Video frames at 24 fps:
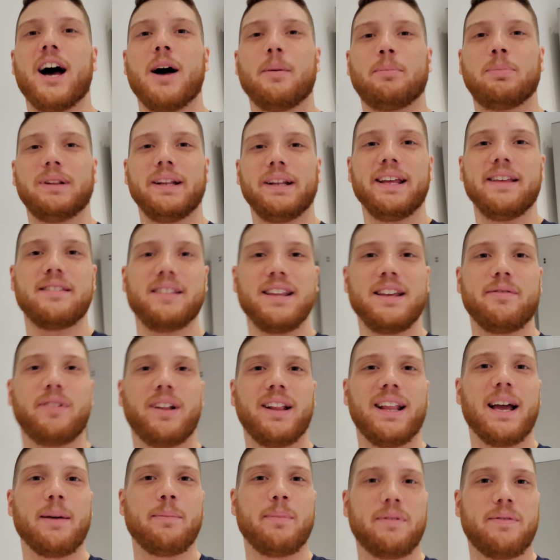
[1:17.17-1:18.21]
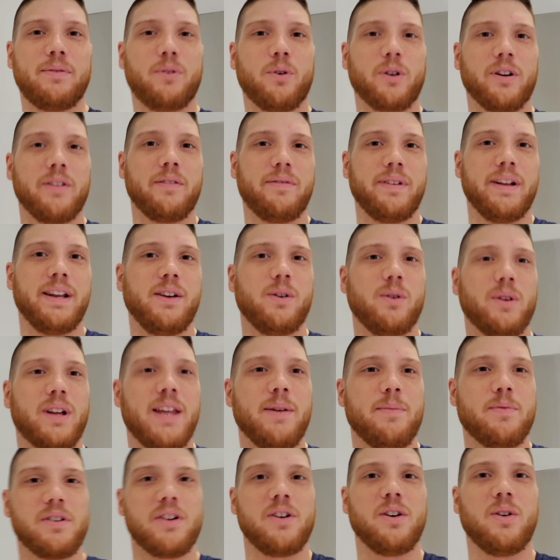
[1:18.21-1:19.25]
uh, please leave a like before the video
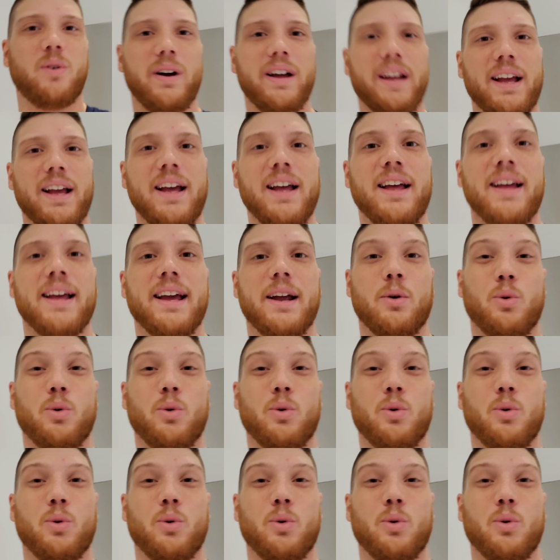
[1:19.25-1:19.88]
keeps going.